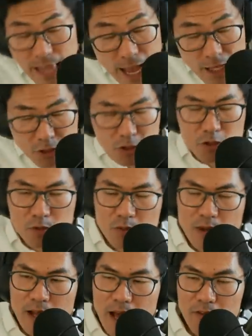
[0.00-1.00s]
ask you
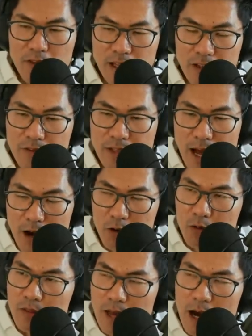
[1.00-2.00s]
at the end of it
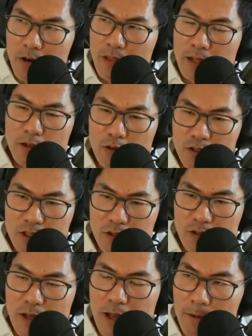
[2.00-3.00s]
how that looks
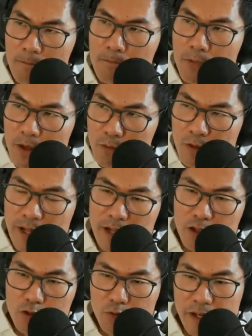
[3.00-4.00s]

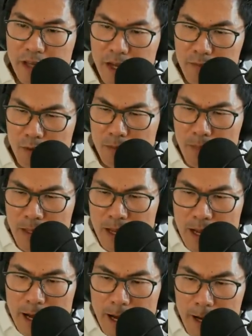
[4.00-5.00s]
related to Greg Abel.
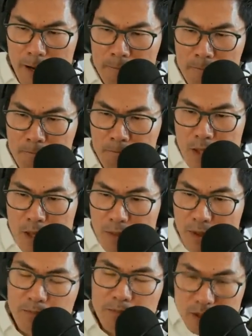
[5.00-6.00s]

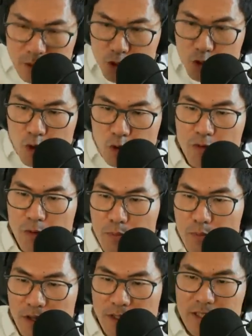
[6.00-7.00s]
But to quote from the
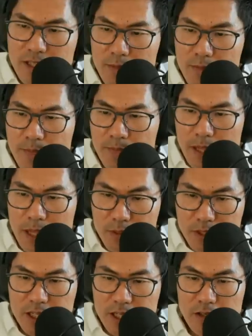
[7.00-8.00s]
proxy statement, in
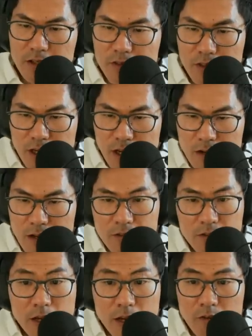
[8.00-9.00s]
particular,
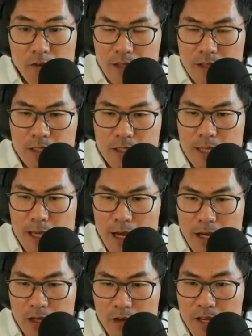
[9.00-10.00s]
the governance
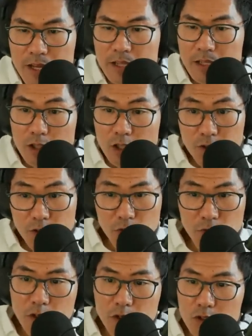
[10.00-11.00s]
committee looks for
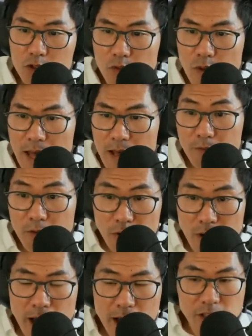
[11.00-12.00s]
individuals who have very
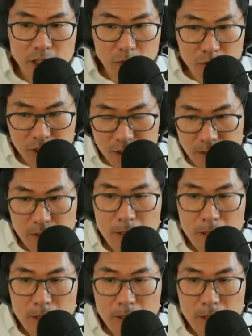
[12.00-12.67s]
high integrity,